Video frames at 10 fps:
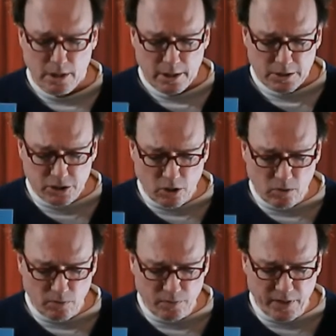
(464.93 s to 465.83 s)

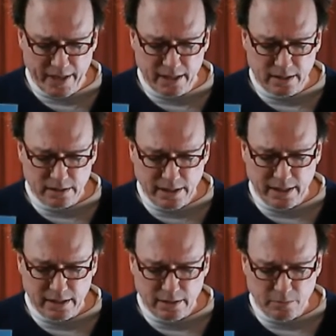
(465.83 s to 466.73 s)
So
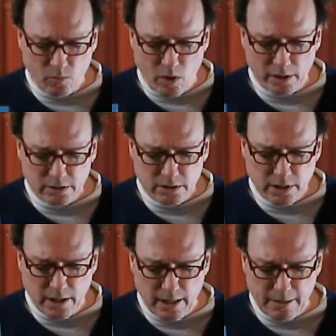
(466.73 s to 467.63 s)
they want
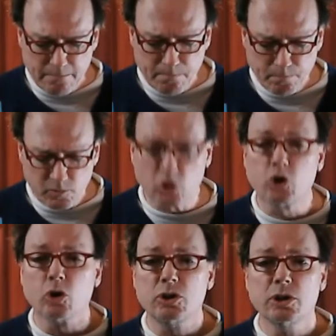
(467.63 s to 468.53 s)

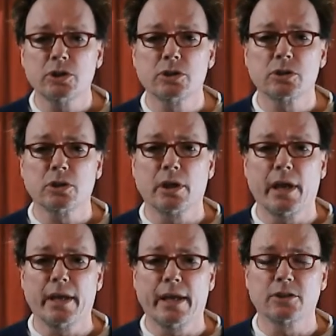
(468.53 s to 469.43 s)
goodness
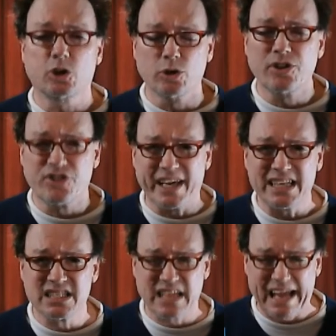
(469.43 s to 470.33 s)
and good
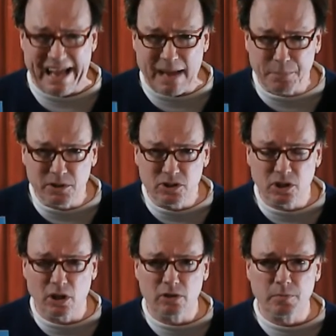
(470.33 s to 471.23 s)
things to happen to
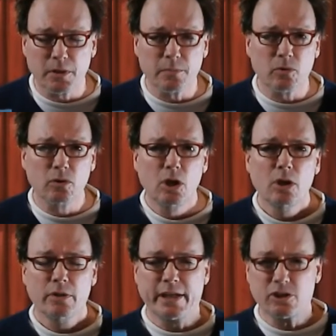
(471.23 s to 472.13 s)
other people.
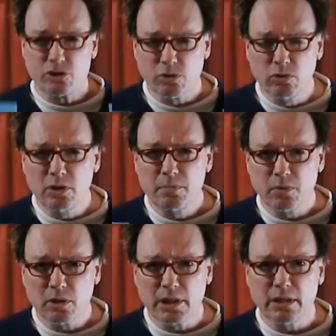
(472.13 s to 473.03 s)
They truly
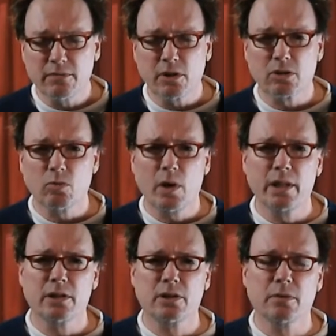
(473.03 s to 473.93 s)
believe that the way
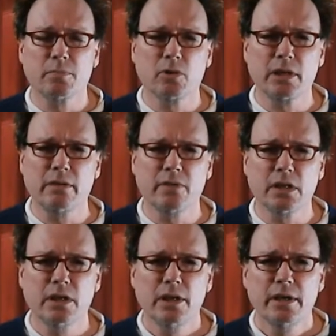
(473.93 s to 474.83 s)
that they're
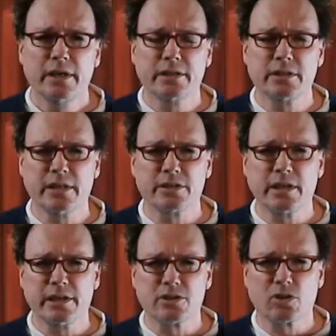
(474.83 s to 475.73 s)
believing is
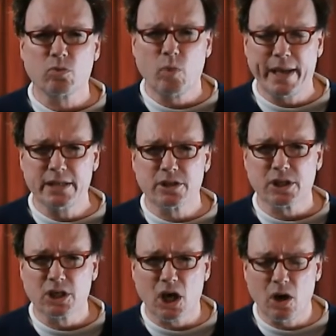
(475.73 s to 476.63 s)
the way to
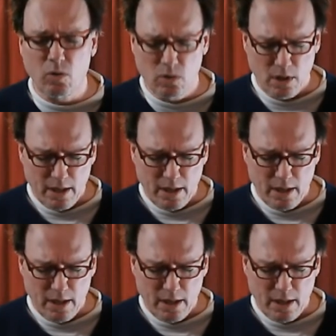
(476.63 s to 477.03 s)
go.